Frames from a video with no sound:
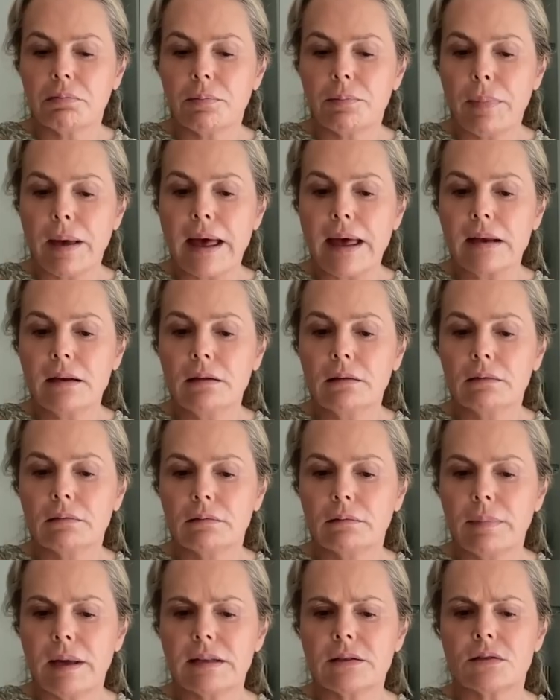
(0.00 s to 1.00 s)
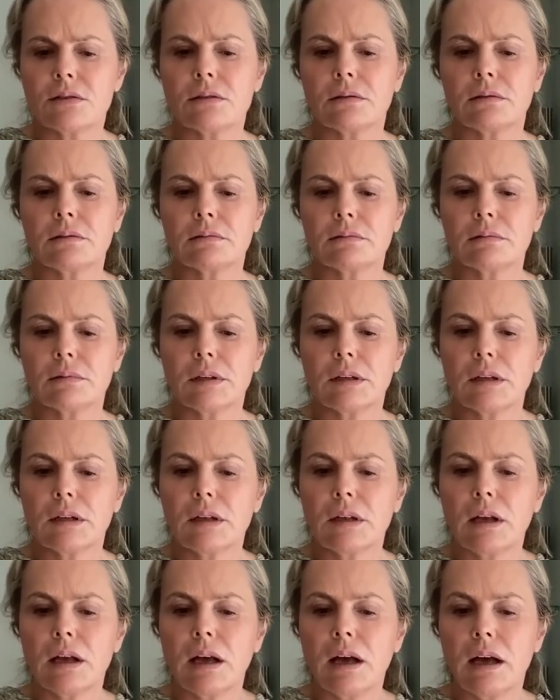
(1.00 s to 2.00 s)
Pen, Pencil,
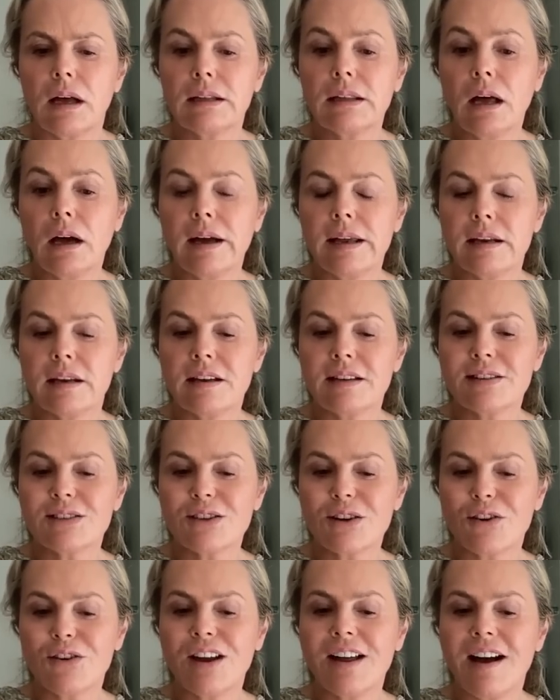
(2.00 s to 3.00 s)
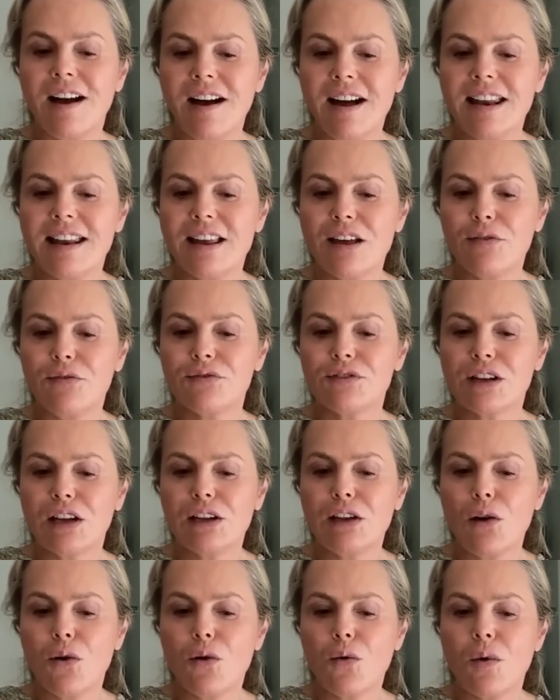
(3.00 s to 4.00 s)
Liner, sorry. Eye Lift
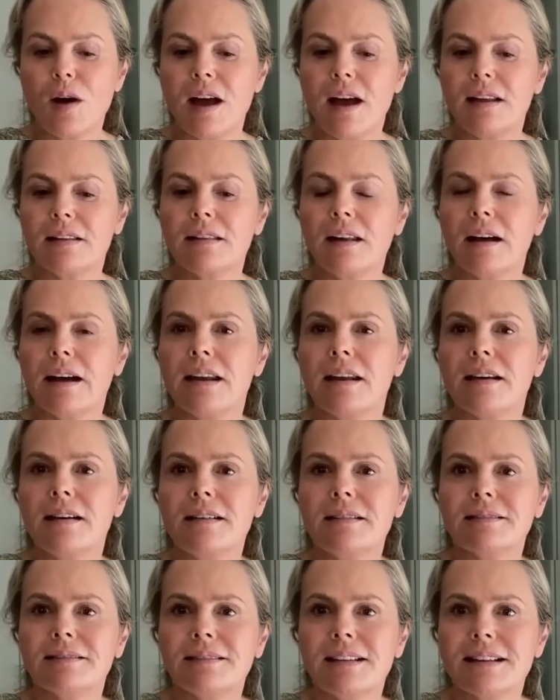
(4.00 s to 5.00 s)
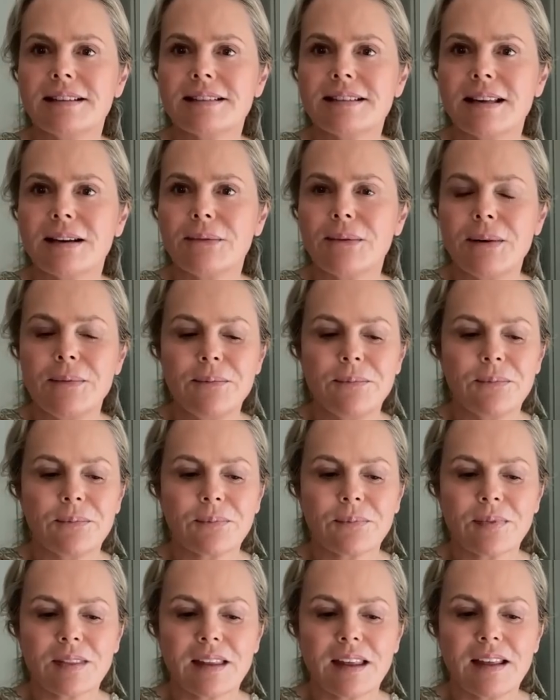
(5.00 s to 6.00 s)
Long Wear Liner, that's that one.
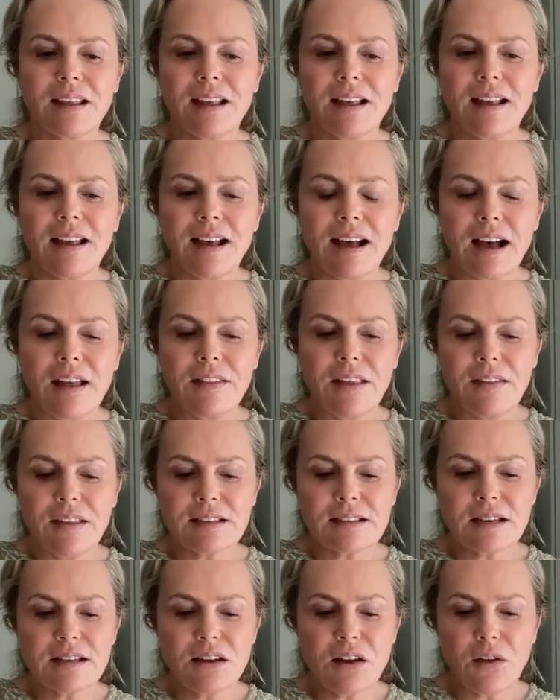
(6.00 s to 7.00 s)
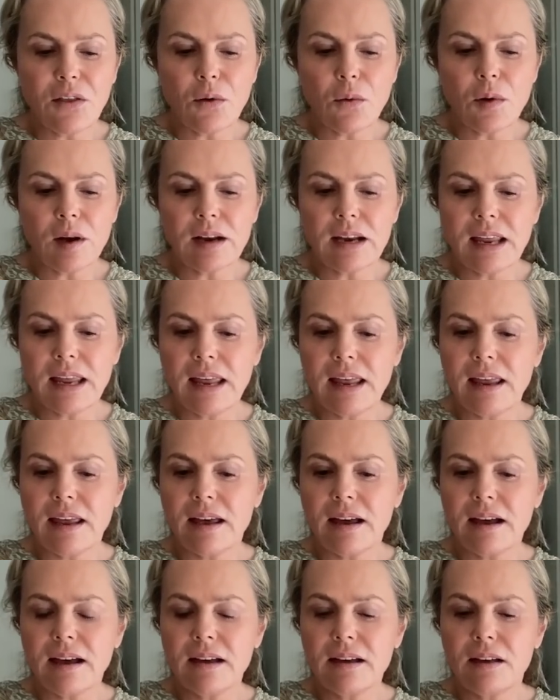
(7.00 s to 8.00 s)
And then there's another one
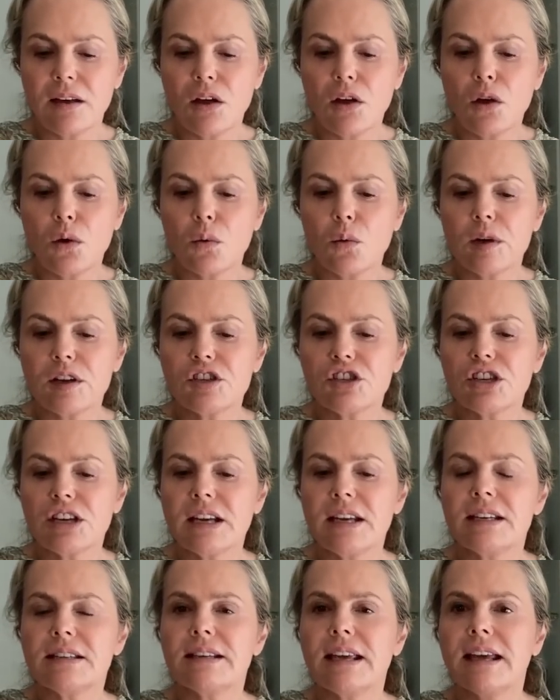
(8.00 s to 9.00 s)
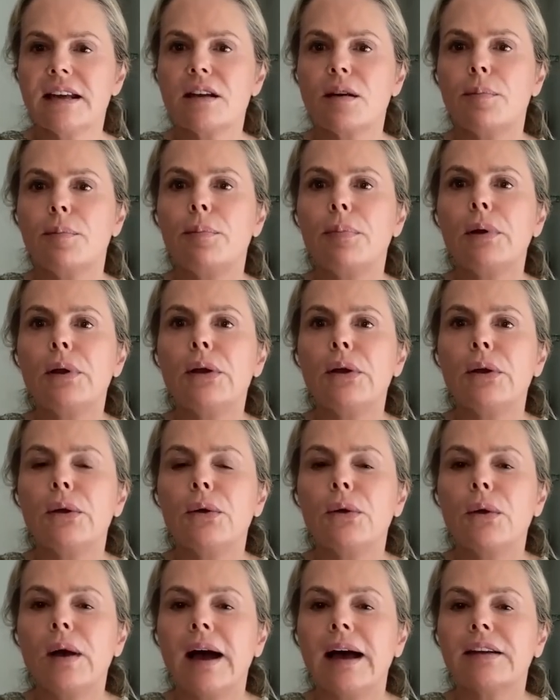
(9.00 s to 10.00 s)
here, which is in a
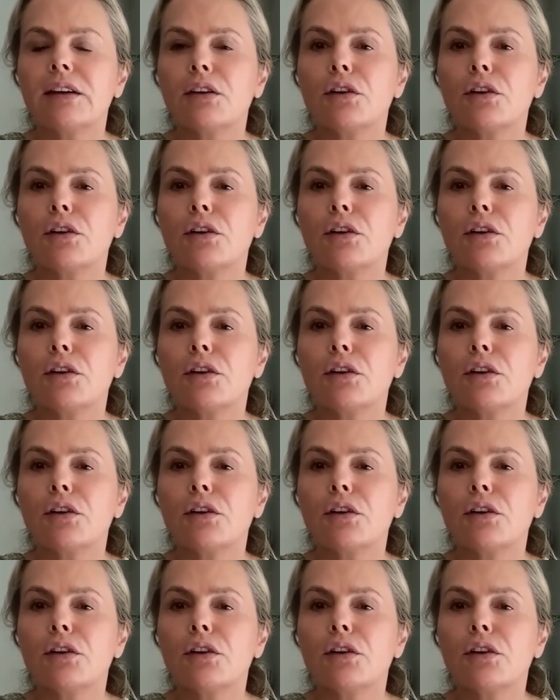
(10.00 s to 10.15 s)
blue and a